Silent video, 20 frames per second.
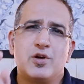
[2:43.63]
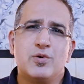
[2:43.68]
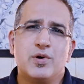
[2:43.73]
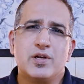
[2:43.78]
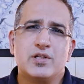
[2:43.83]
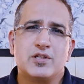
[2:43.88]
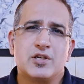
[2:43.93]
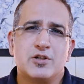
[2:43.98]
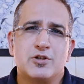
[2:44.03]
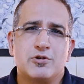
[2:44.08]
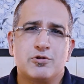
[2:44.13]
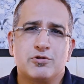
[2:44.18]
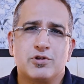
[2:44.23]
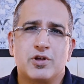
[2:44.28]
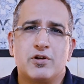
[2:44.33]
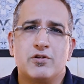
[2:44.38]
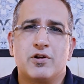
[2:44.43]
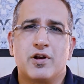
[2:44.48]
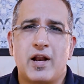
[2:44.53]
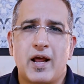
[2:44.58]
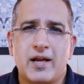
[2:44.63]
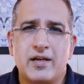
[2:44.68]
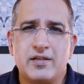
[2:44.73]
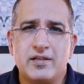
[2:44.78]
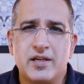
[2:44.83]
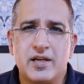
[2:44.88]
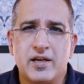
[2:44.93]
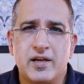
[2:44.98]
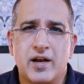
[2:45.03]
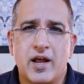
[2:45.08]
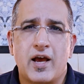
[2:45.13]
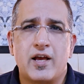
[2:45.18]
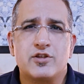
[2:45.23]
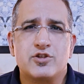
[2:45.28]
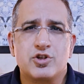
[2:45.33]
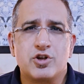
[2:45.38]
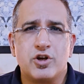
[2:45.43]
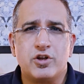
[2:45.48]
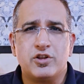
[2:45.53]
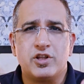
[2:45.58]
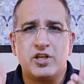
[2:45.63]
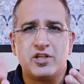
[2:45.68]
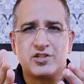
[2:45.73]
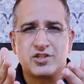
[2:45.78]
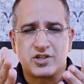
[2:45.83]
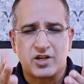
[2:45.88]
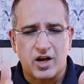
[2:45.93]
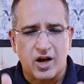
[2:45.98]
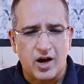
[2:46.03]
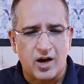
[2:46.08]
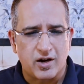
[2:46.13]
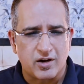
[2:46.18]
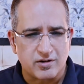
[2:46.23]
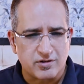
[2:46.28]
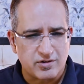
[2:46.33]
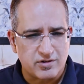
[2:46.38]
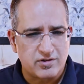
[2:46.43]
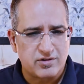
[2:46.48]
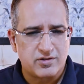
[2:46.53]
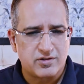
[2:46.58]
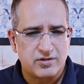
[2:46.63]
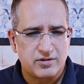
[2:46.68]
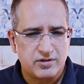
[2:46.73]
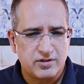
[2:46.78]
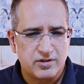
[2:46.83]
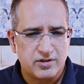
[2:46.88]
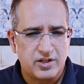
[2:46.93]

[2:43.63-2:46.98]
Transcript: US in 2019, I saw these cars,